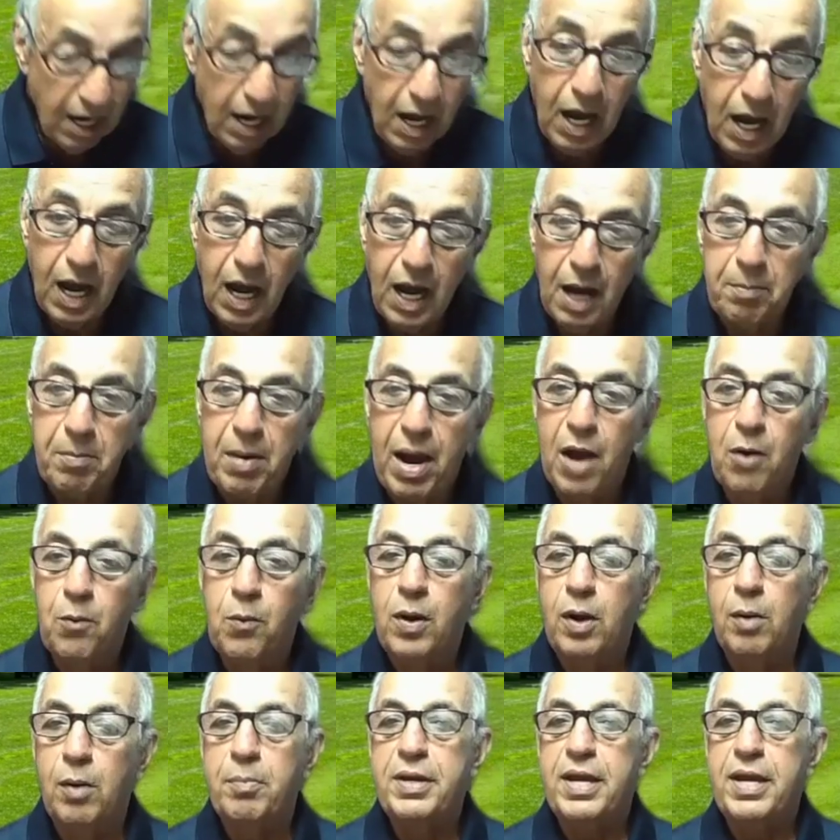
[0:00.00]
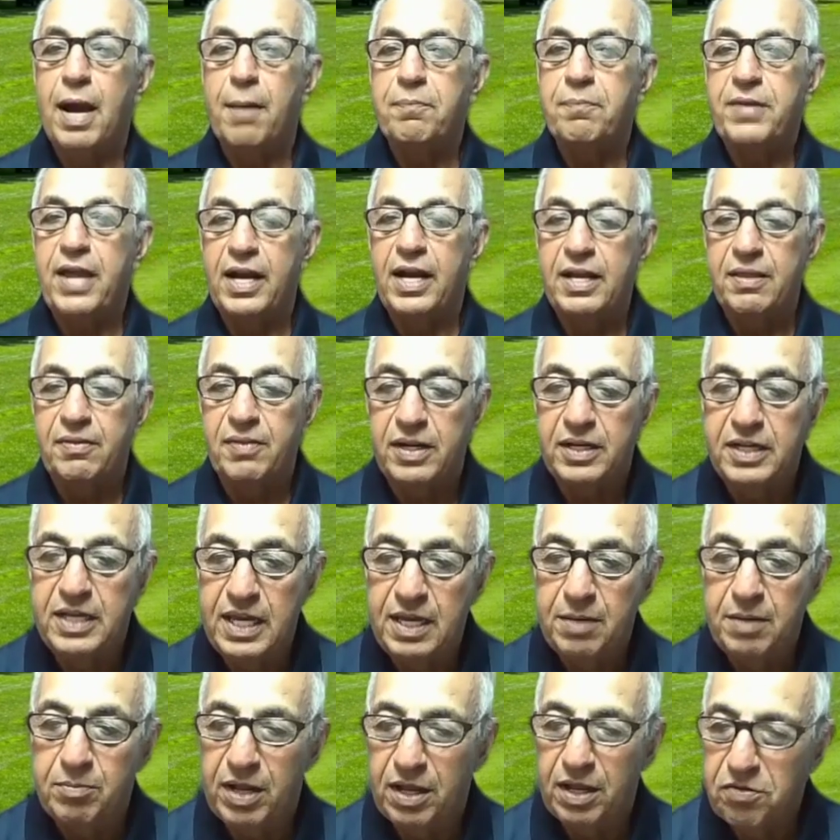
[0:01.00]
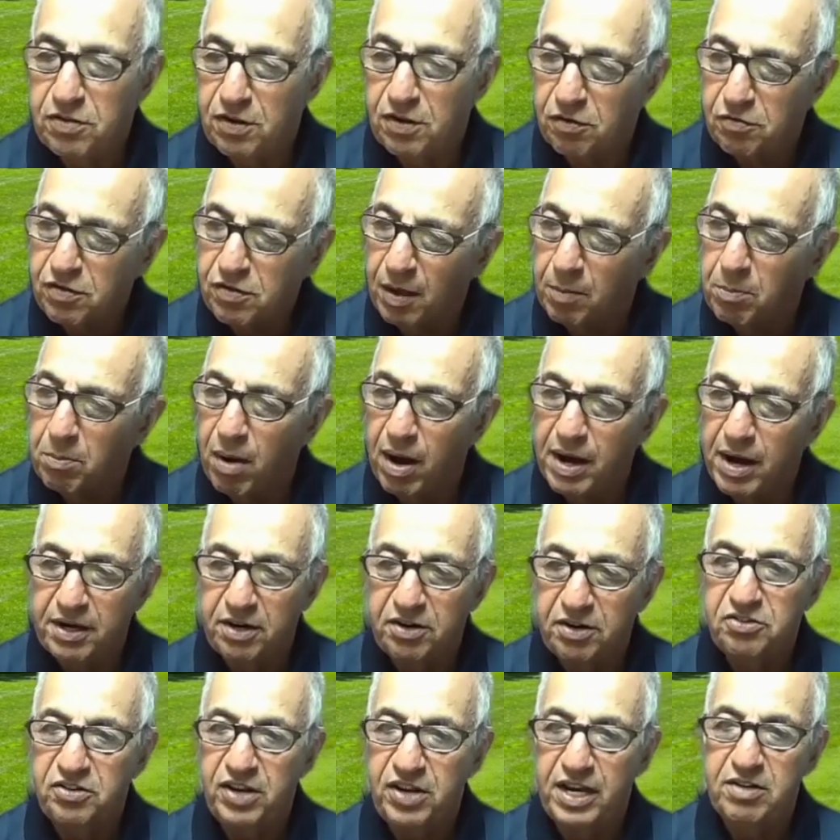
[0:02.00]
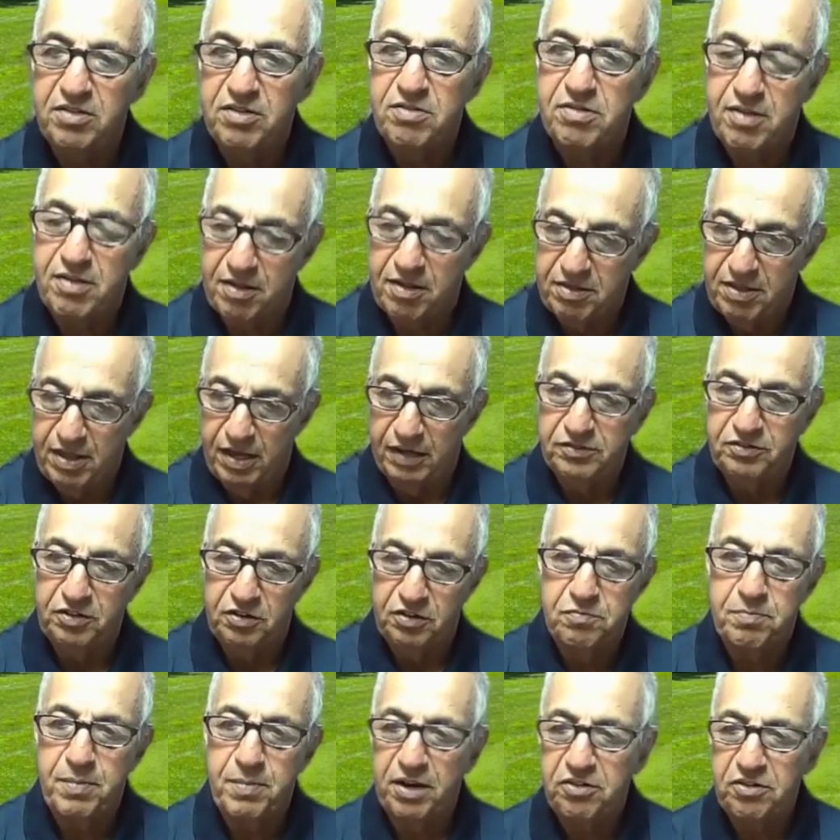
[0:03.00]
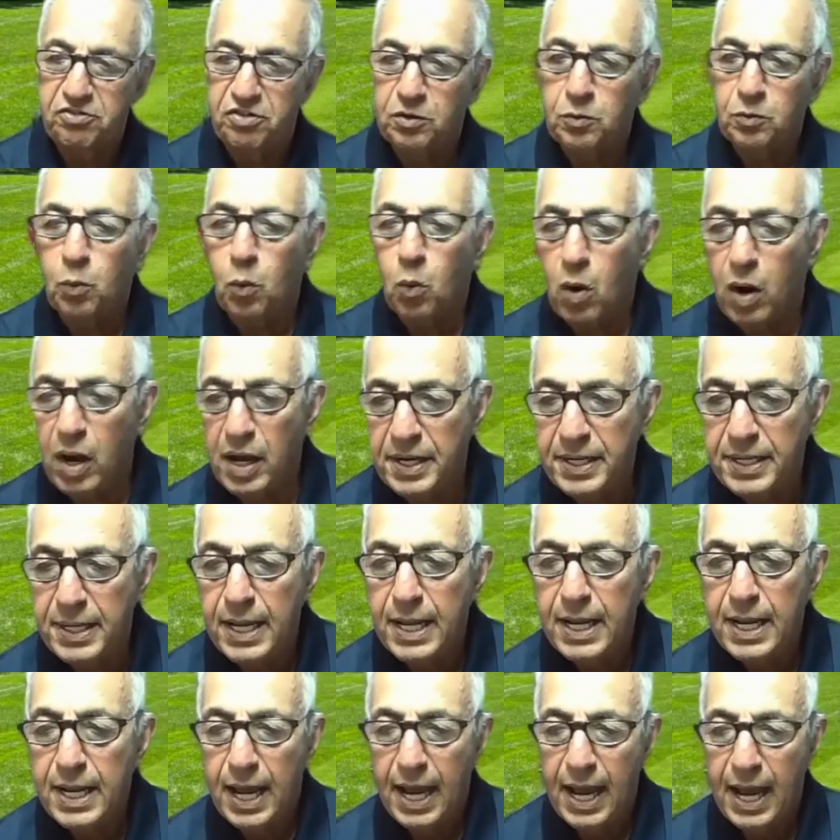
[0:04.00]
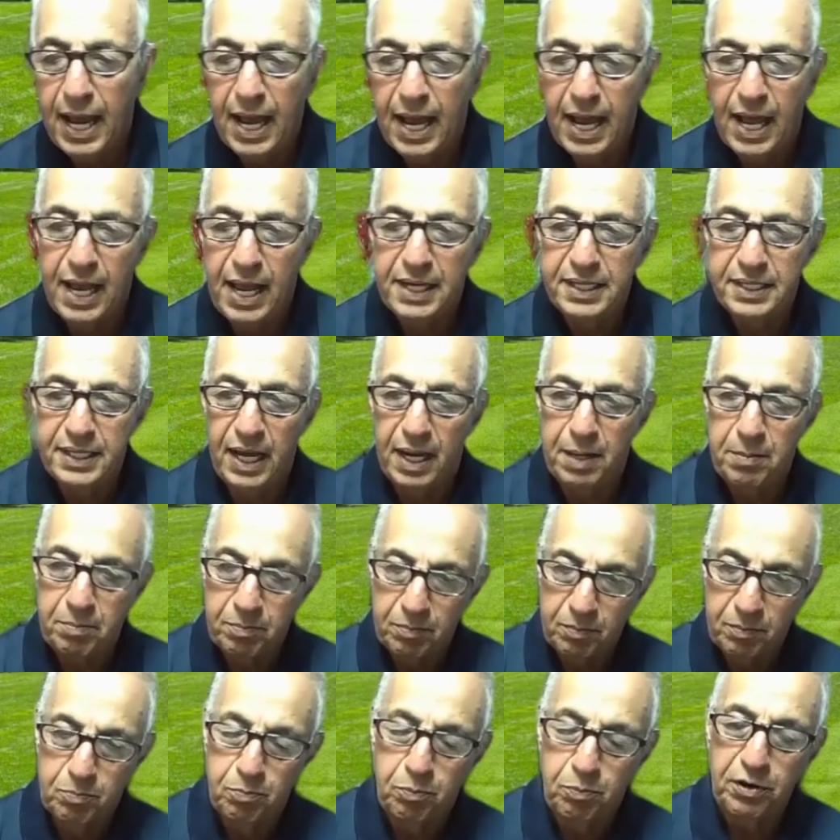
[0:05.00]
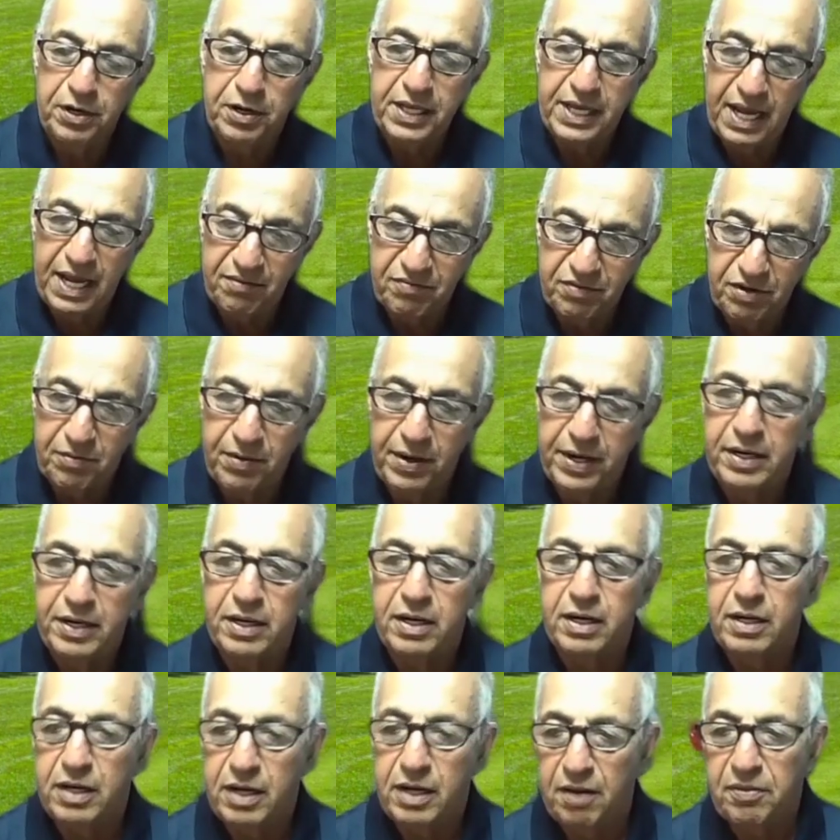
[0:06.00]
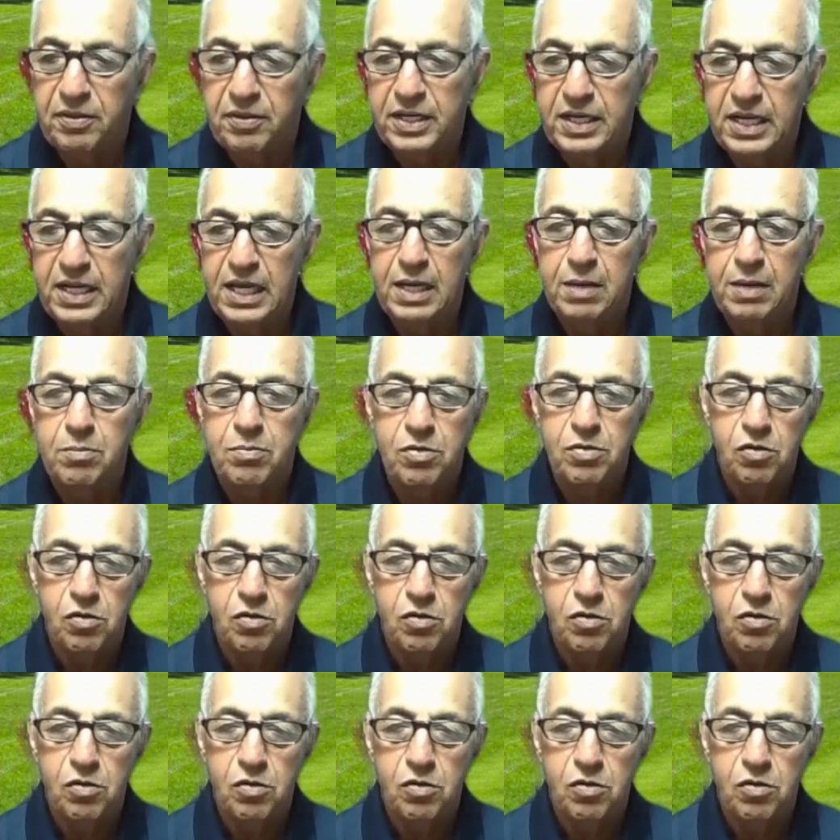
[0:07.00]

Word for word: Um, I will be updating the team list. There are some minor changes, as I just mentioned, one, and I'm putting Kevin Green on another team.